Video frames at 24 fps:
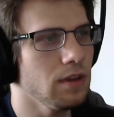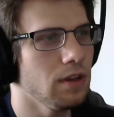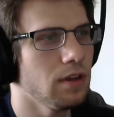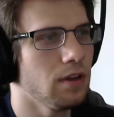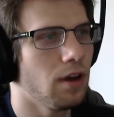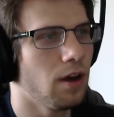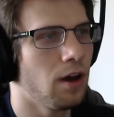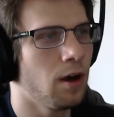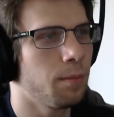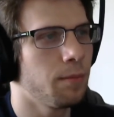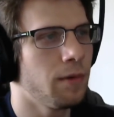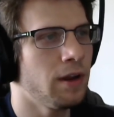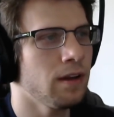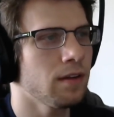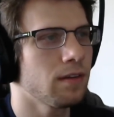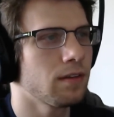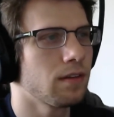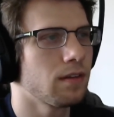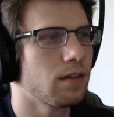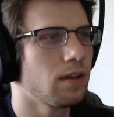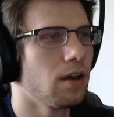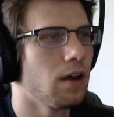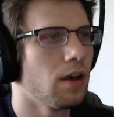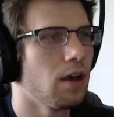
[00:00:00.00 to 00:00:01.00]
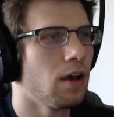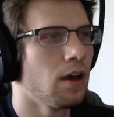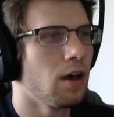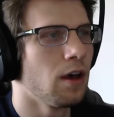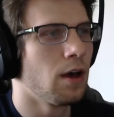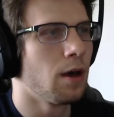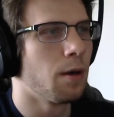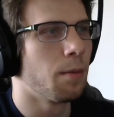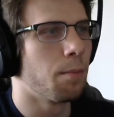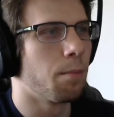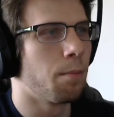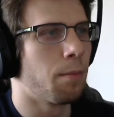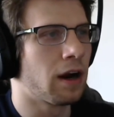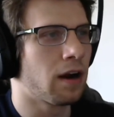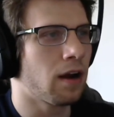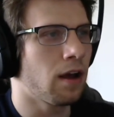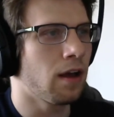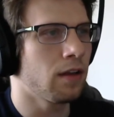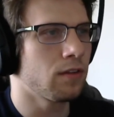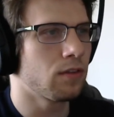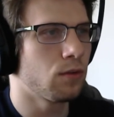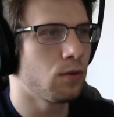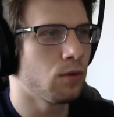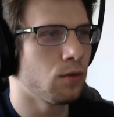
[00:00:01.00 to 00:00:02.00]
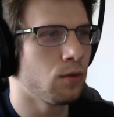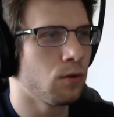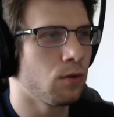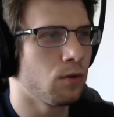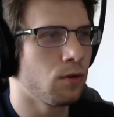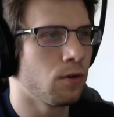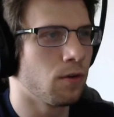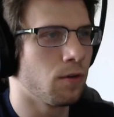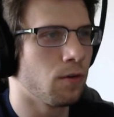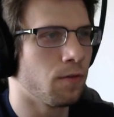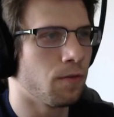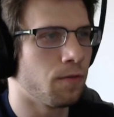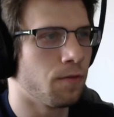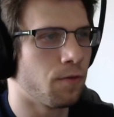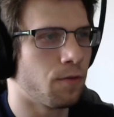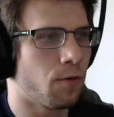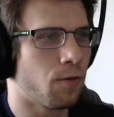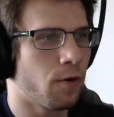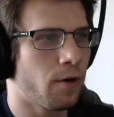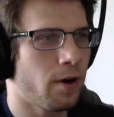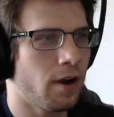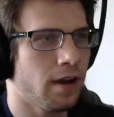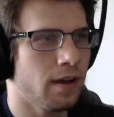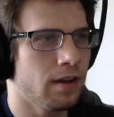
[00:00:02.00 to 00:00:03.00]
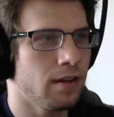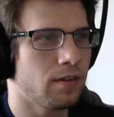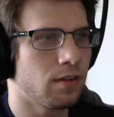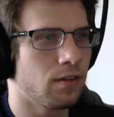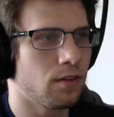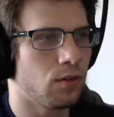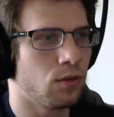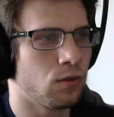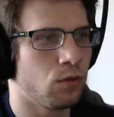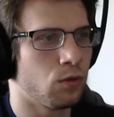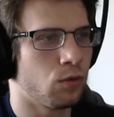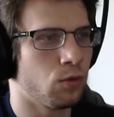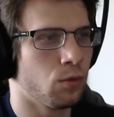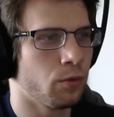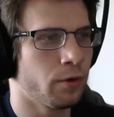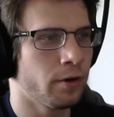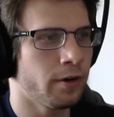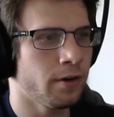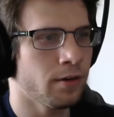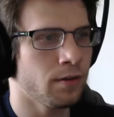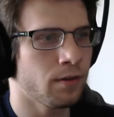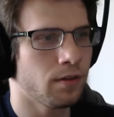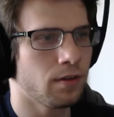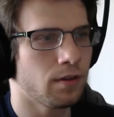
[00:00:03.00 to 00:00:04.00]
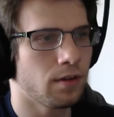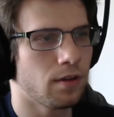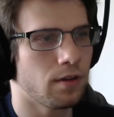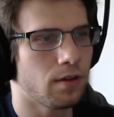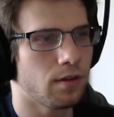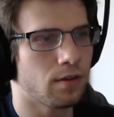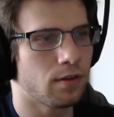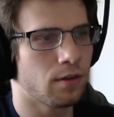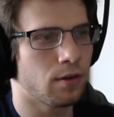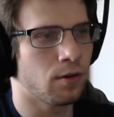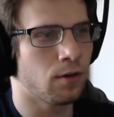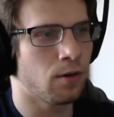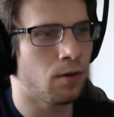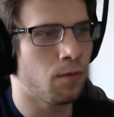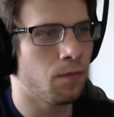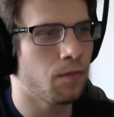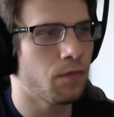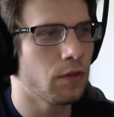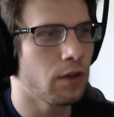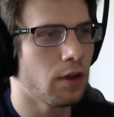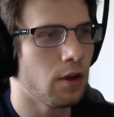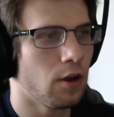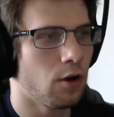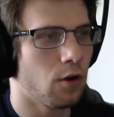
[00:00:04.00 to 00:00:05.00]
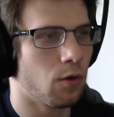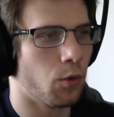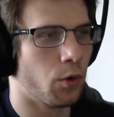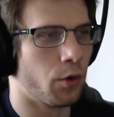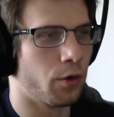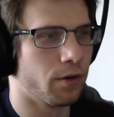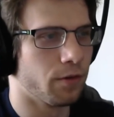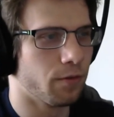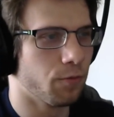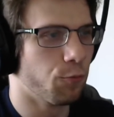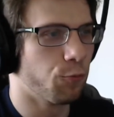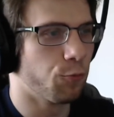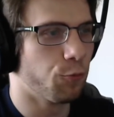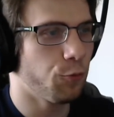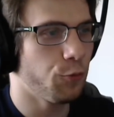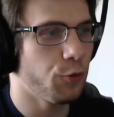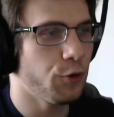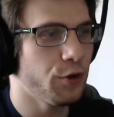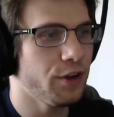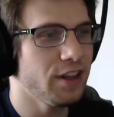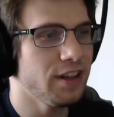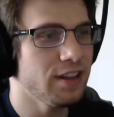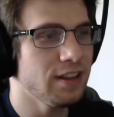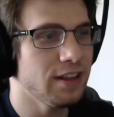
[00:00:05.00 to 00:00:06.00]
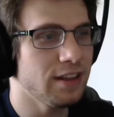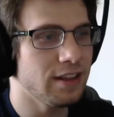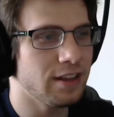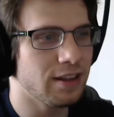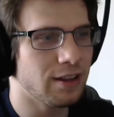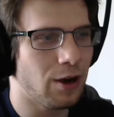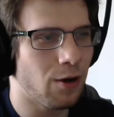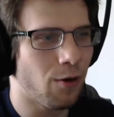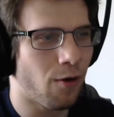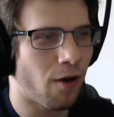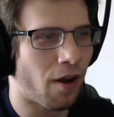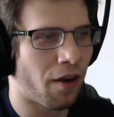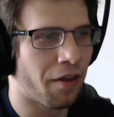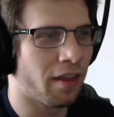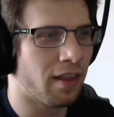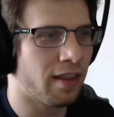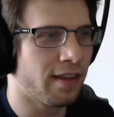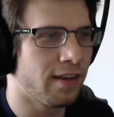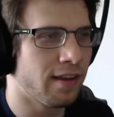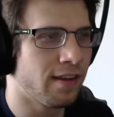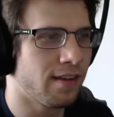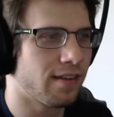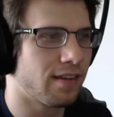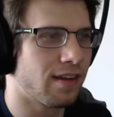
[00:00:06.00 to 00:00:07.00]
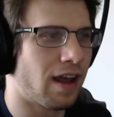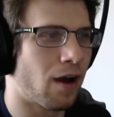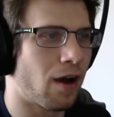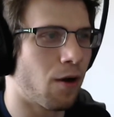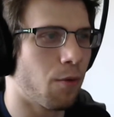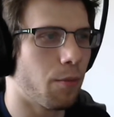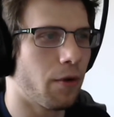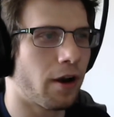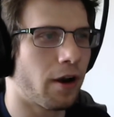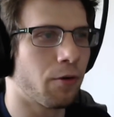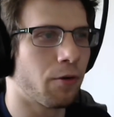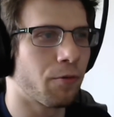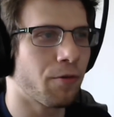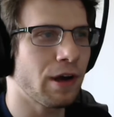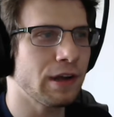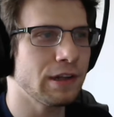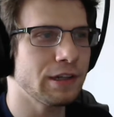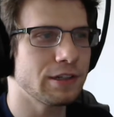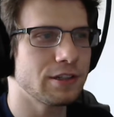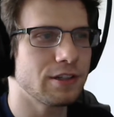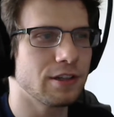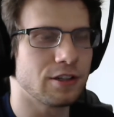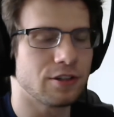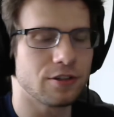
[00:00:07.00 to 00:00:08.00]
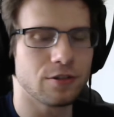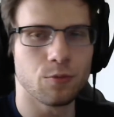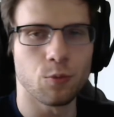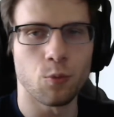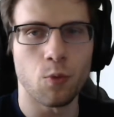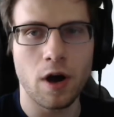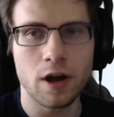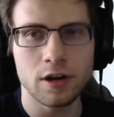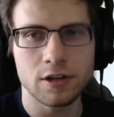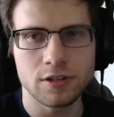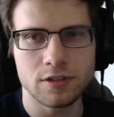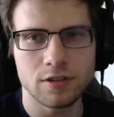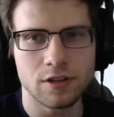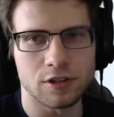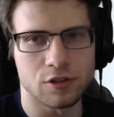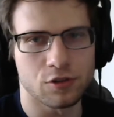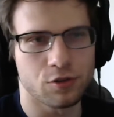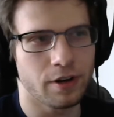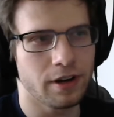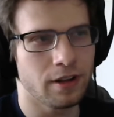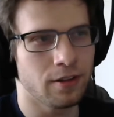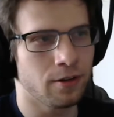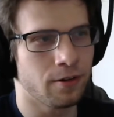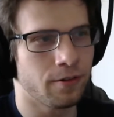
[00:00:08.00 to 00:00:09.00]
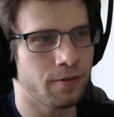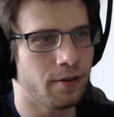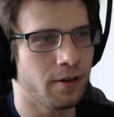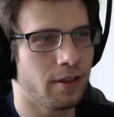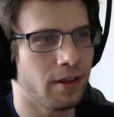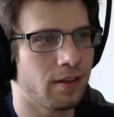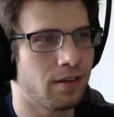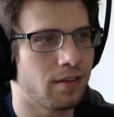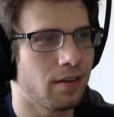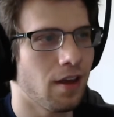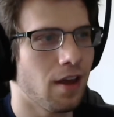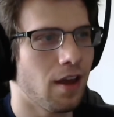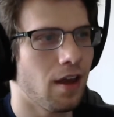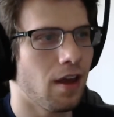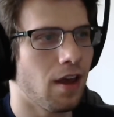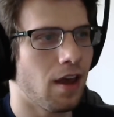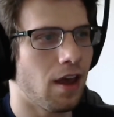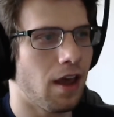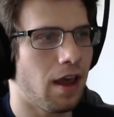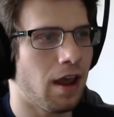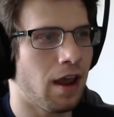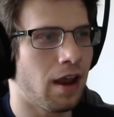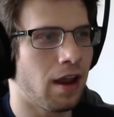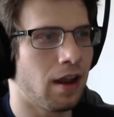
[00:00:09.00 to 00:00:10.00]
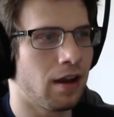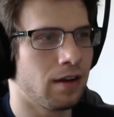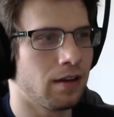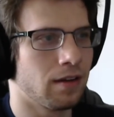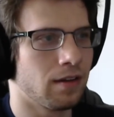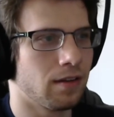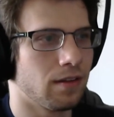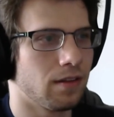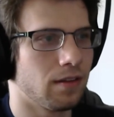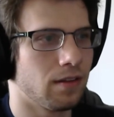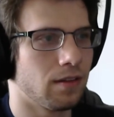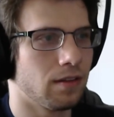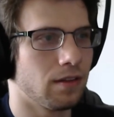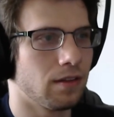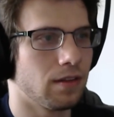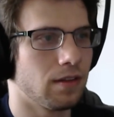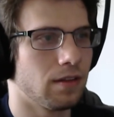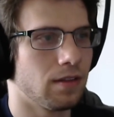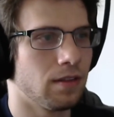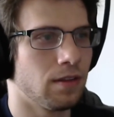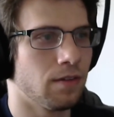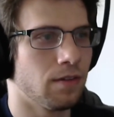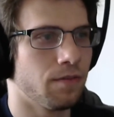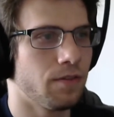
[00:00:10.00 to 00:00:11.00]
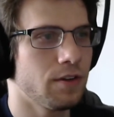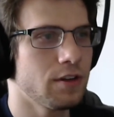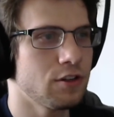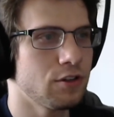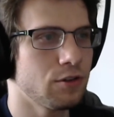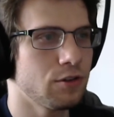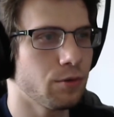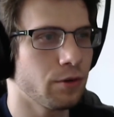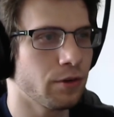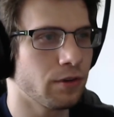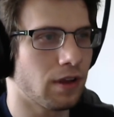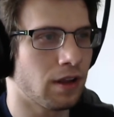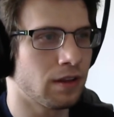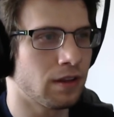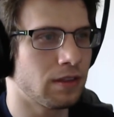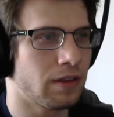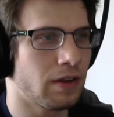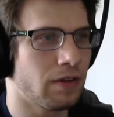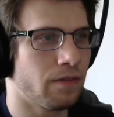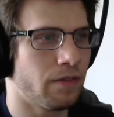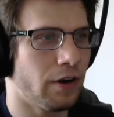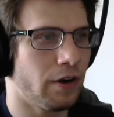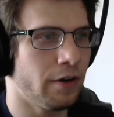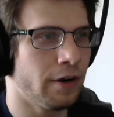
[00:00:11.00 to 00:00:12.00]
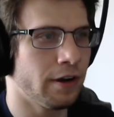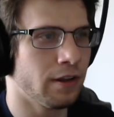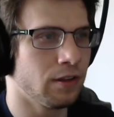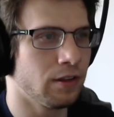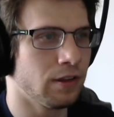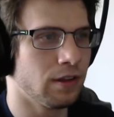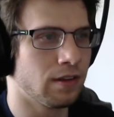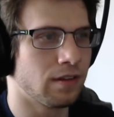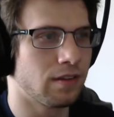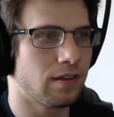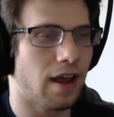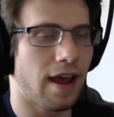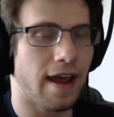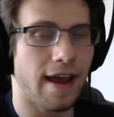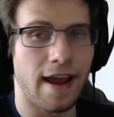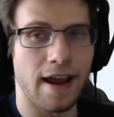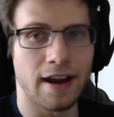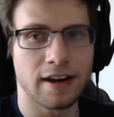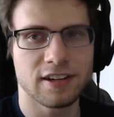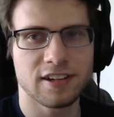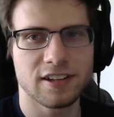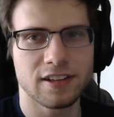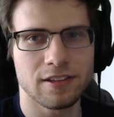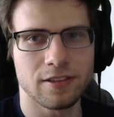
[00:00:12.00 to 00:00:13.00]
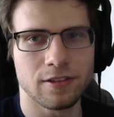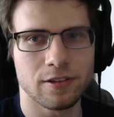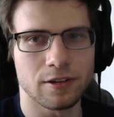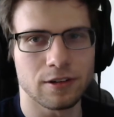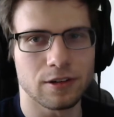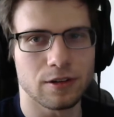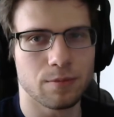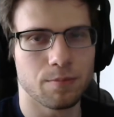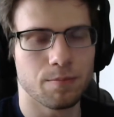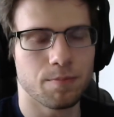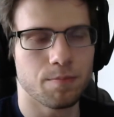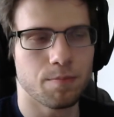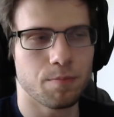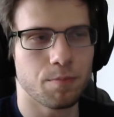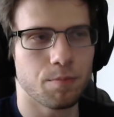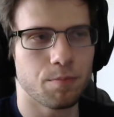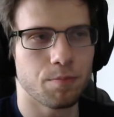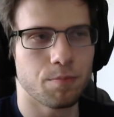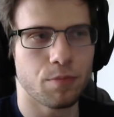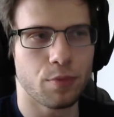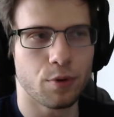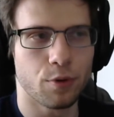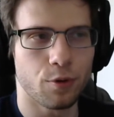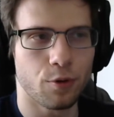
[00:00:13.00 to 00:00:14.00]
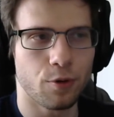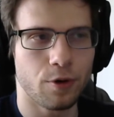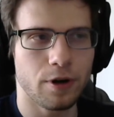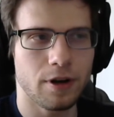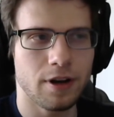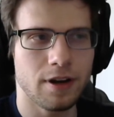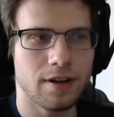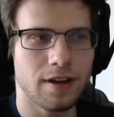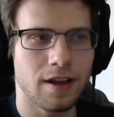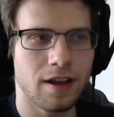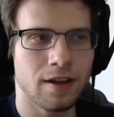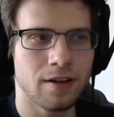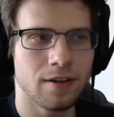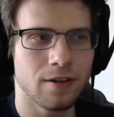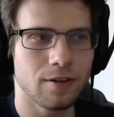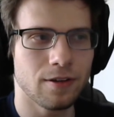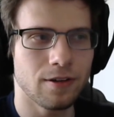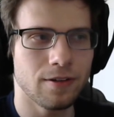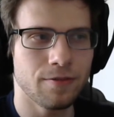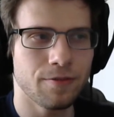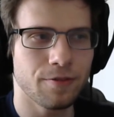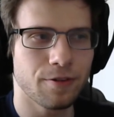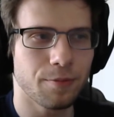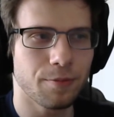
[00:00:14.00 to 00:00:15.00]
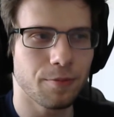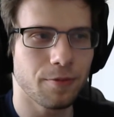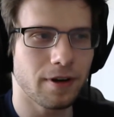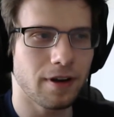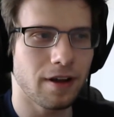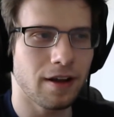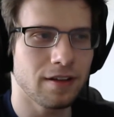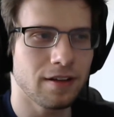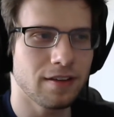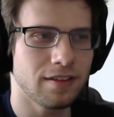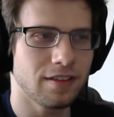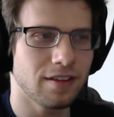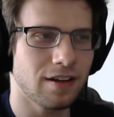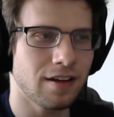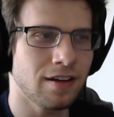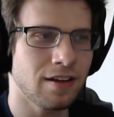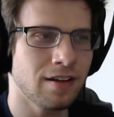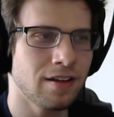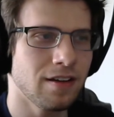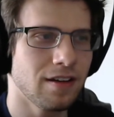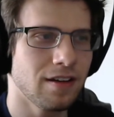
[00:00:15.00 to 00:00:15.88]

Up next, Magatsu Wahrheit zuerst. So we're really low on the list now, but I watched the trailer for this, and the visuals at the very least actually looked pretty dang good from what I saw.